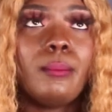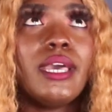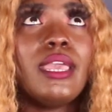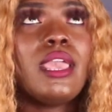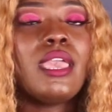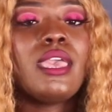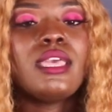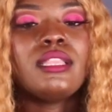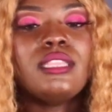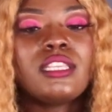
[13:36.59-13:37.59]
But
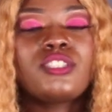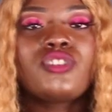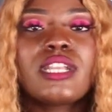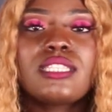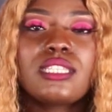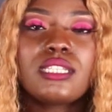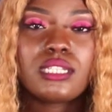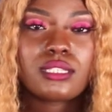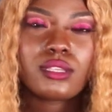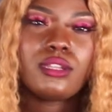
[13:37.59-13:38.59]
this
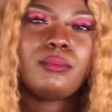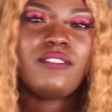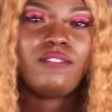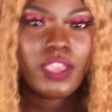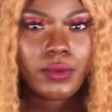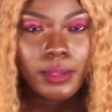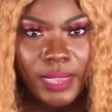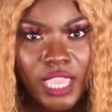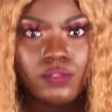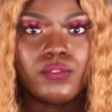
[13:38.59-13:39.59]
transition is going to be very
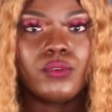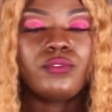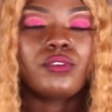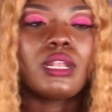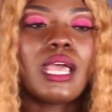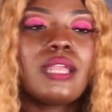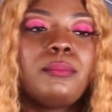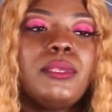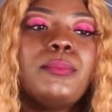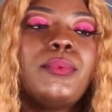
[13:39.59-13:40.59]
painful for a lot
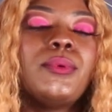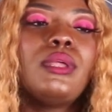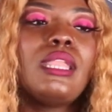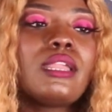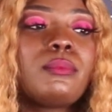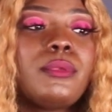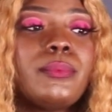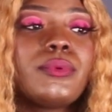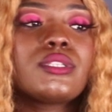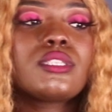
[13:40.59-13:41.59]
of people. A lot of
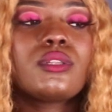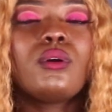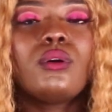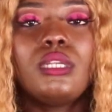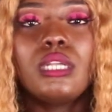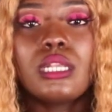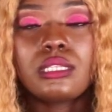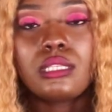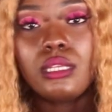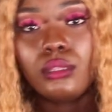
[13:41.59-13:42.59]
people are still holding on
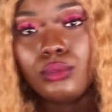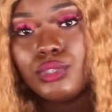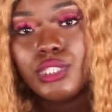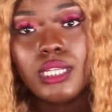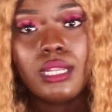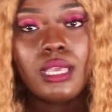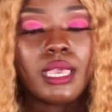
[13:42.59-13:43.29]
to the illusion.